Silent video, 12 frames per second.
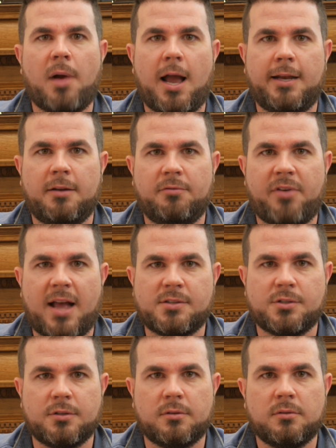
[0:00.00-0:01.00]
by an
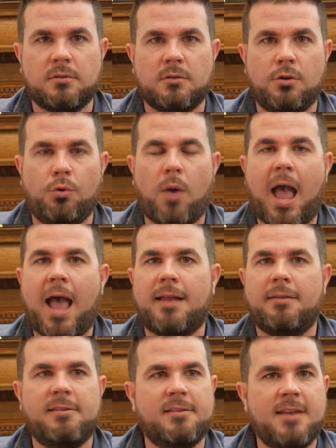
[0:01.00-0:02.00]
investor who
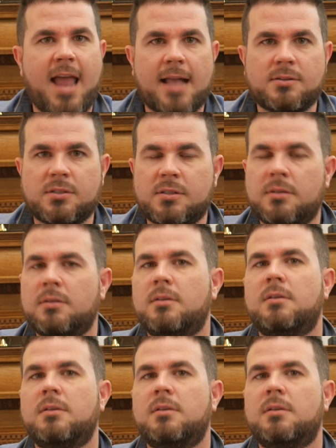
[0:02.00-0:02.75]
had the next